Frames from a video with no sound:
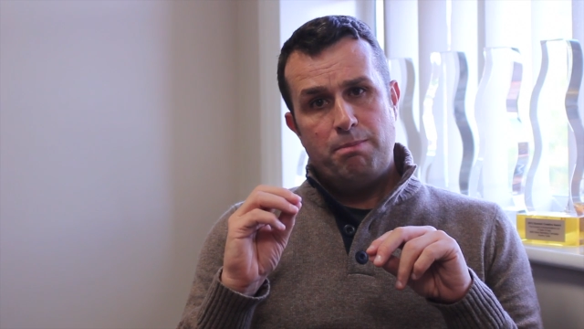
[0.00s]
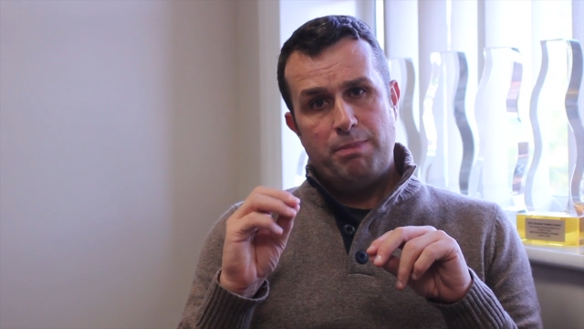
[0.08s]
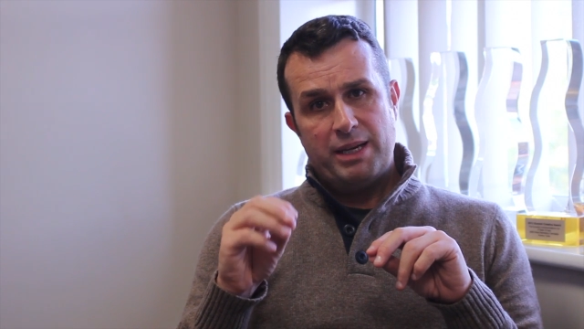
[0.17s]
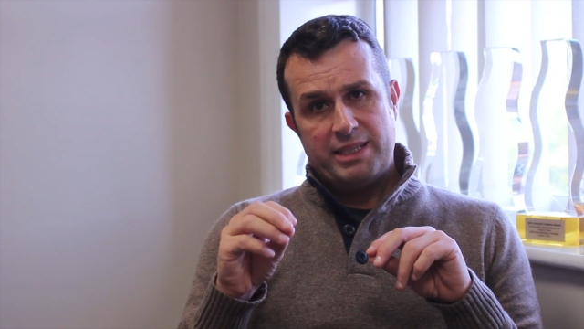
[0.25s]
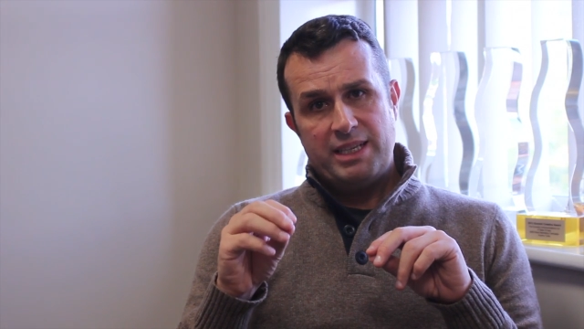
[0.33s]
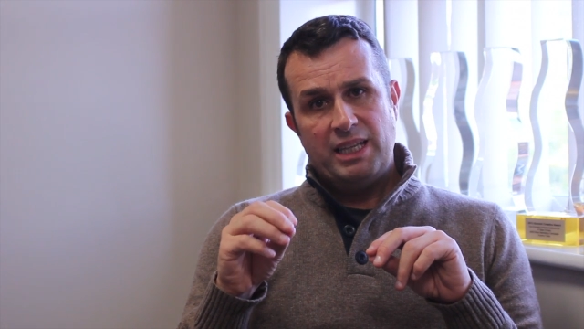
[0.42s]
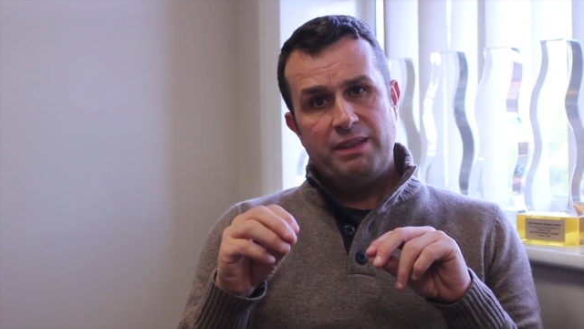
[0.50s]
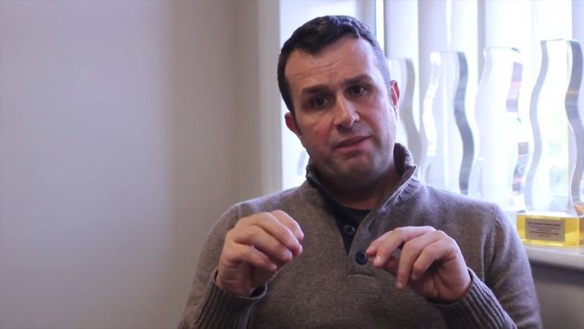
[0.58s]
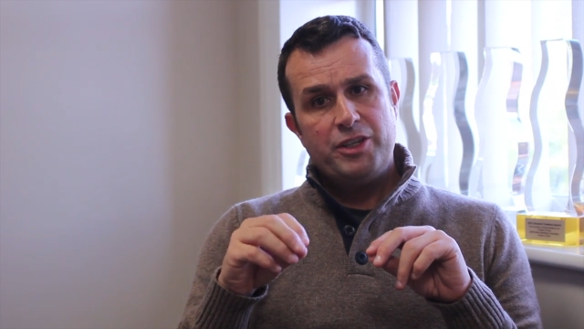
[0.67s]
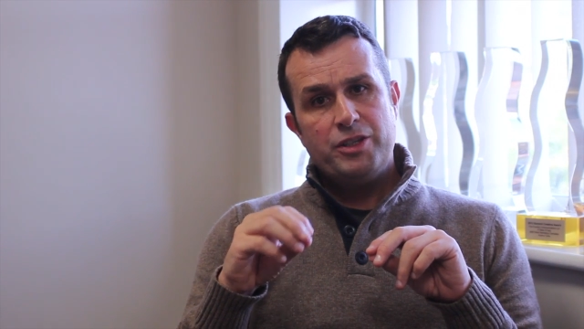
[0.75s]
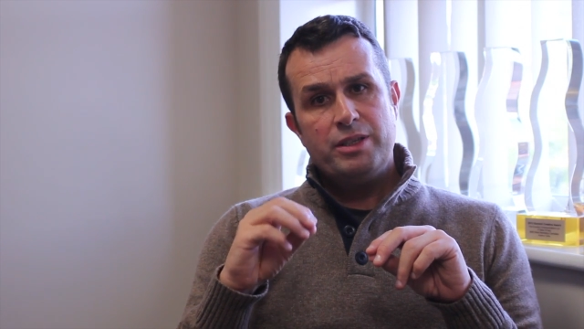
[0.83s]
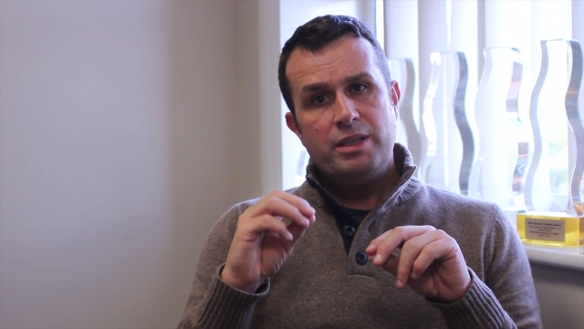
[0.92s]
by
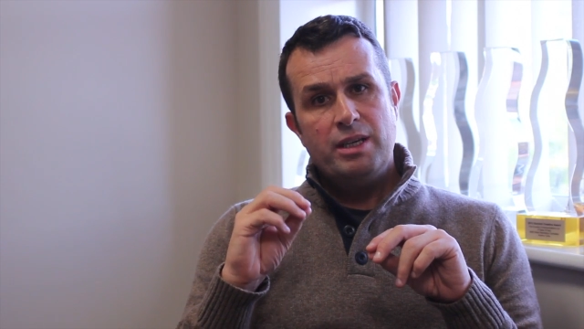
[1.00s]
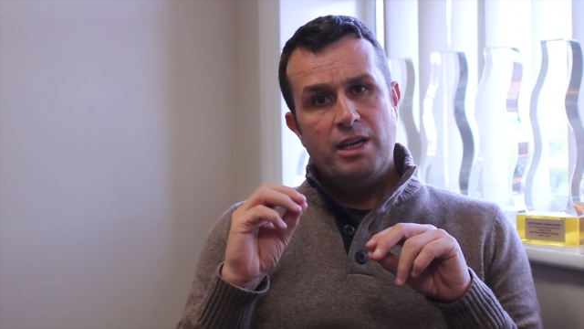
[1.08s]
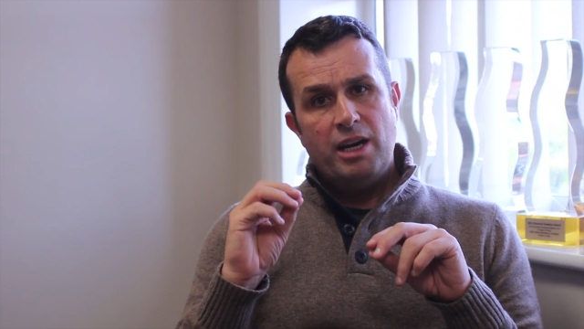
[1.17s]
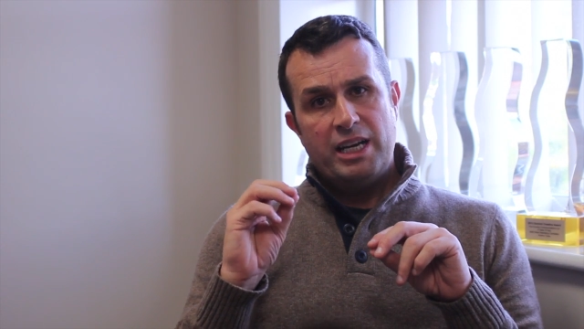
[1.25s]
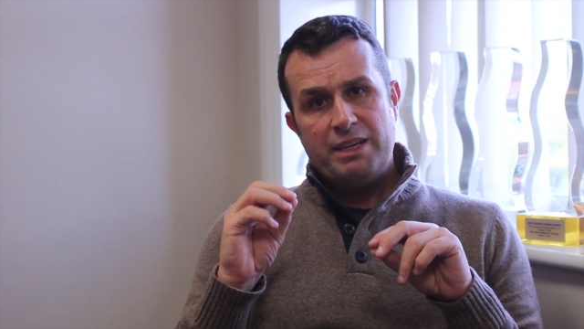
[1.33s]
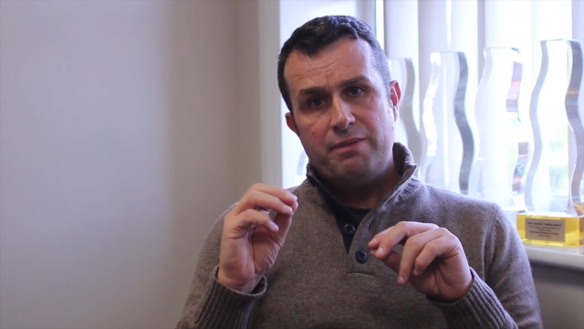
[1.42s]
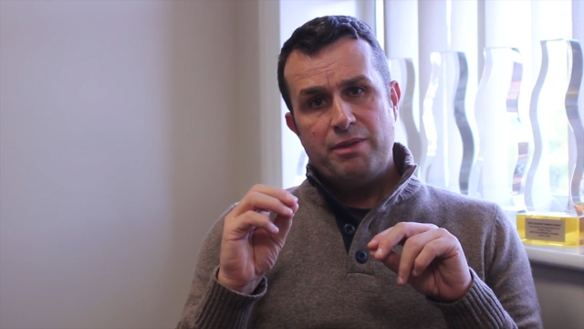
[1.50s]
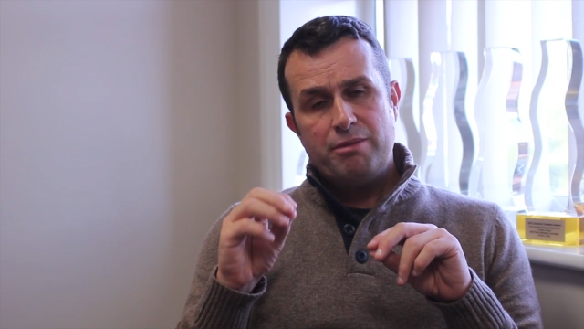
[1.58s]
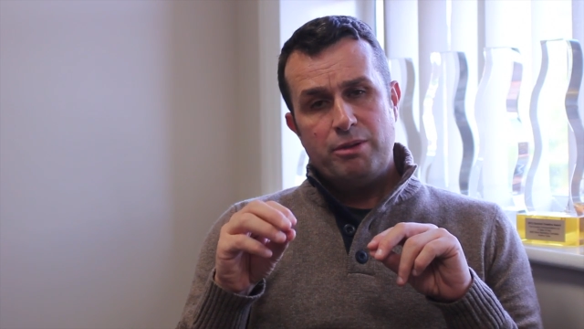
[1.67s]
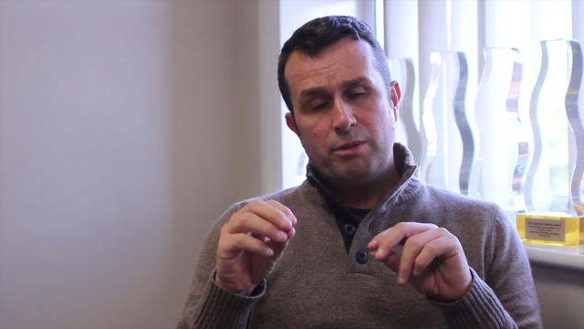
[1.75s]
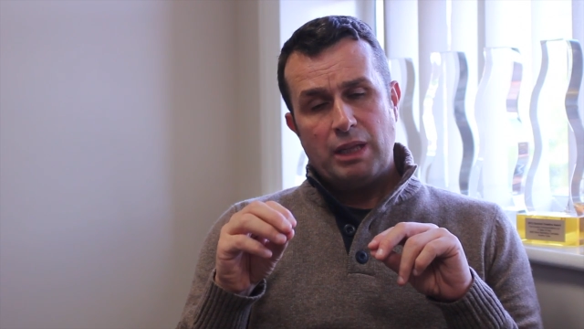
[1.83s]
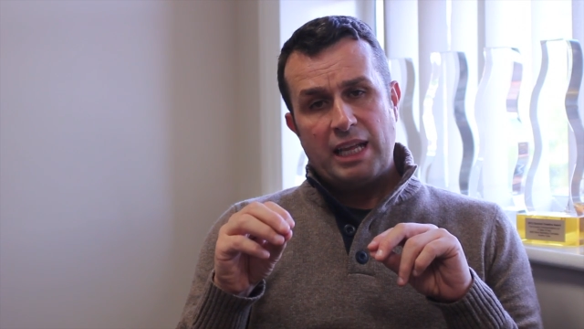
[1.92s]
television, and even
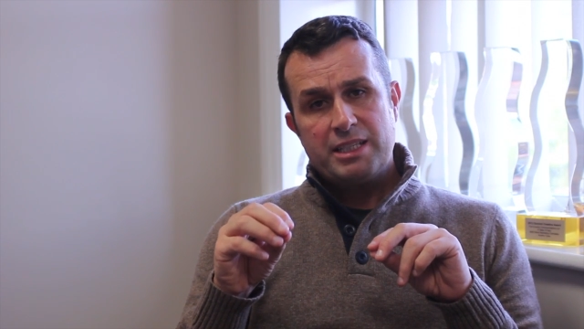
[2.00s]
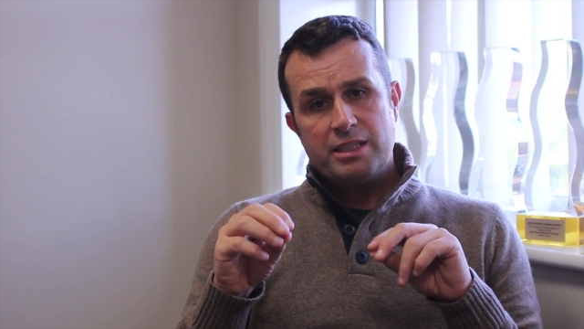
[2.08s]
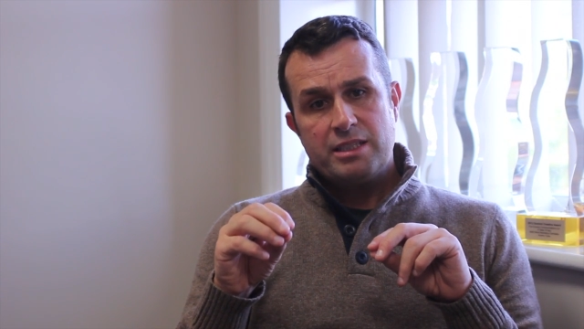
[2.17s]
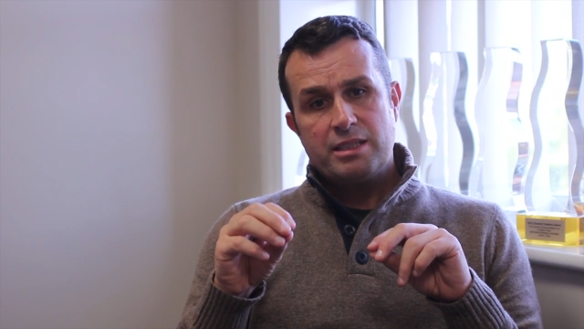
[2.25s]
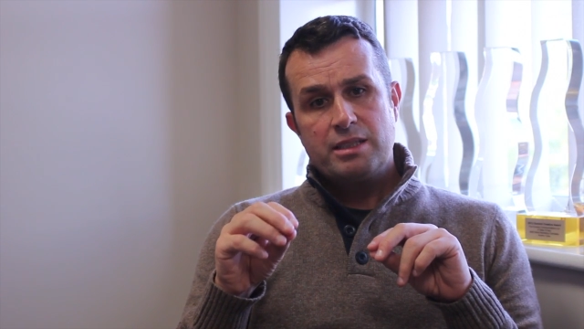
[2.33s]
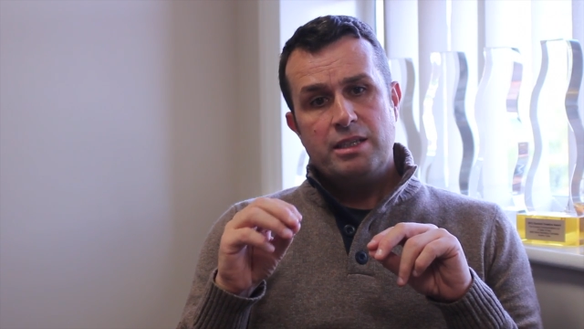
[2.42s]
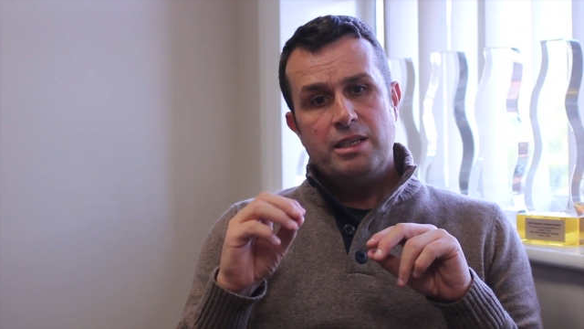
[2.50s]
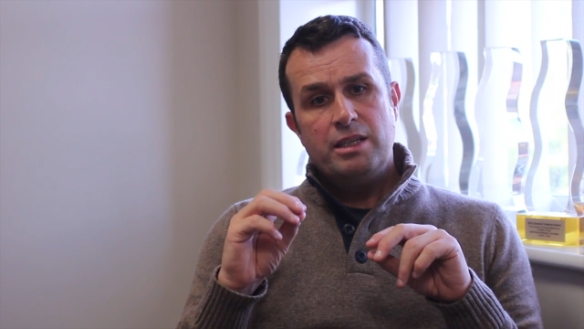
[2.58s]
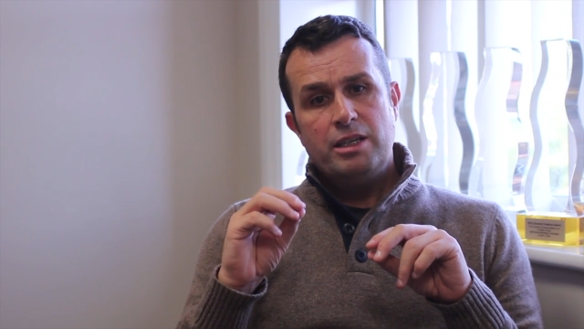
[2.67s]
through glasses.